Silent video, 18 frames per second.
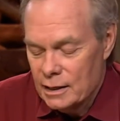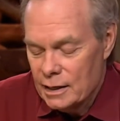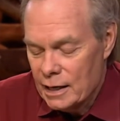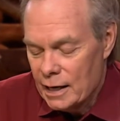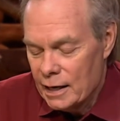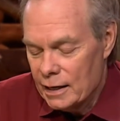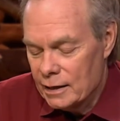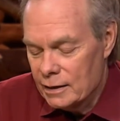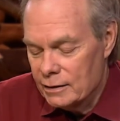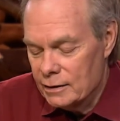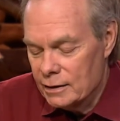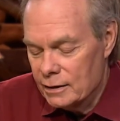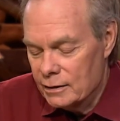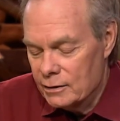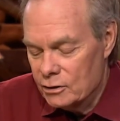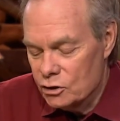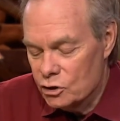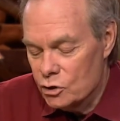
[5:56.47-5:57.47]
And
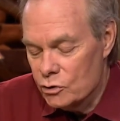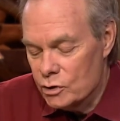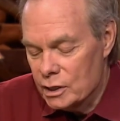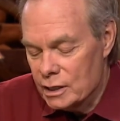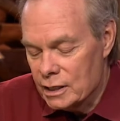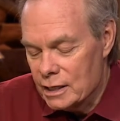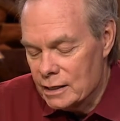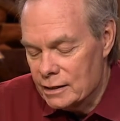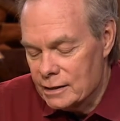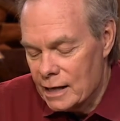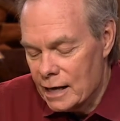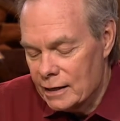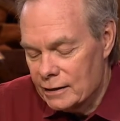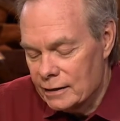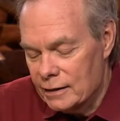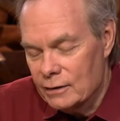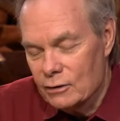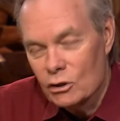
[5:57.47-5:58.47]
uh, you can get that,
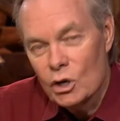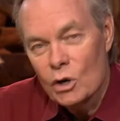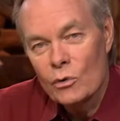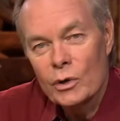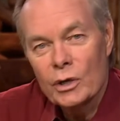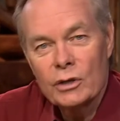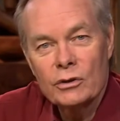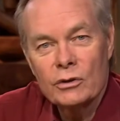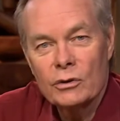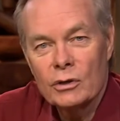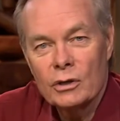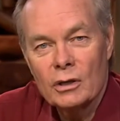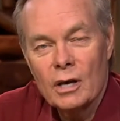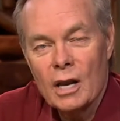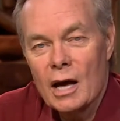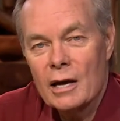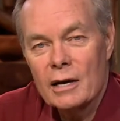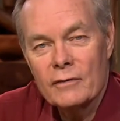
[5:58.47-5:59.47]
and it'll go into a
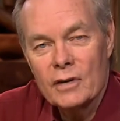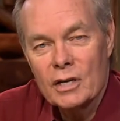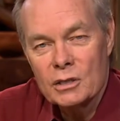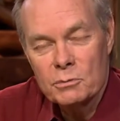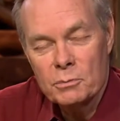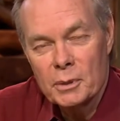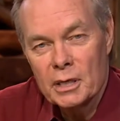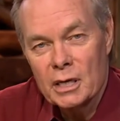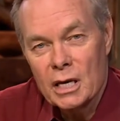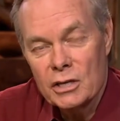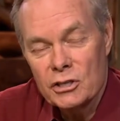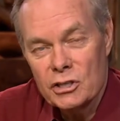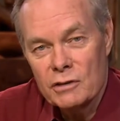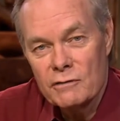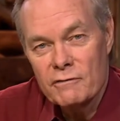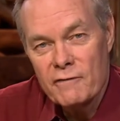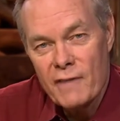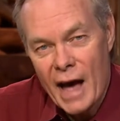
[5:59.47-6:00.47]
lot of
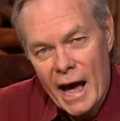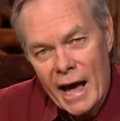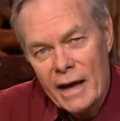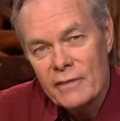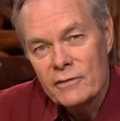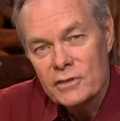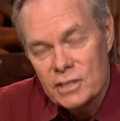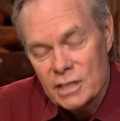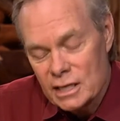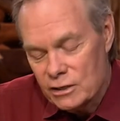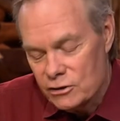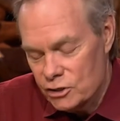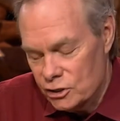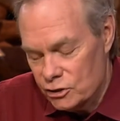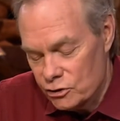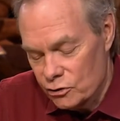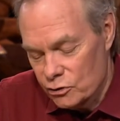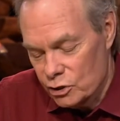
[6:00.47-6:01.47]
explanation. Five
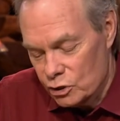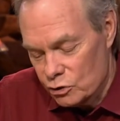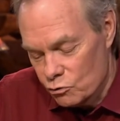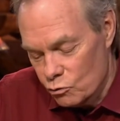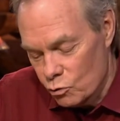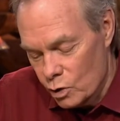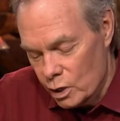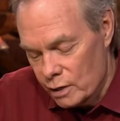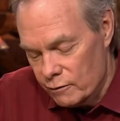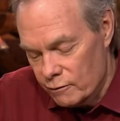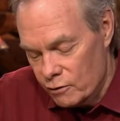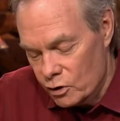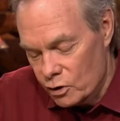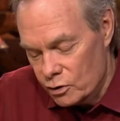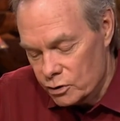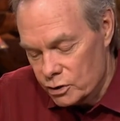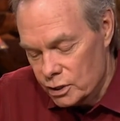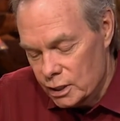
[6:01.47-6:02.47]
teachings on this one
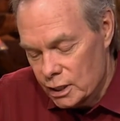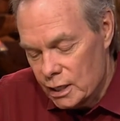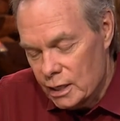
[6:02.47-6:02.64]
verse.